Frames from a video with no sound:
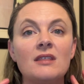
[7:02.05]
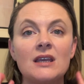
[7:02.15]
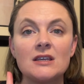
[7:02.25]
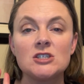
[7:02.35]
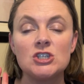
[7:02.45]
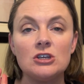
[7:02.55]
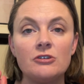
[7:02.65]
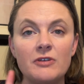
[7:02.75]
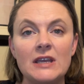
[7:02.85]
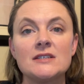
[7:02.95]
that gets to your
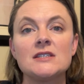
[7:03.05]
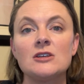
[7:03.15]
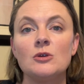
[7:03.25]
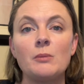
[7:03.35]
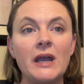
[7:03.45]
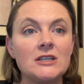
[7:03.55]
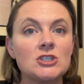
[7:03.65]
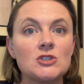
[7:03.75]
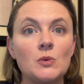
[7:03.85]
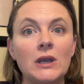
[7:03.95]
face, that you might
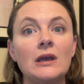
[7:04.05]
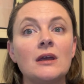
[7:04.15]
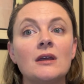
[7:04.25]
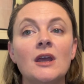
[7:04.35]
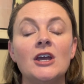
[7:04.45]
just want to,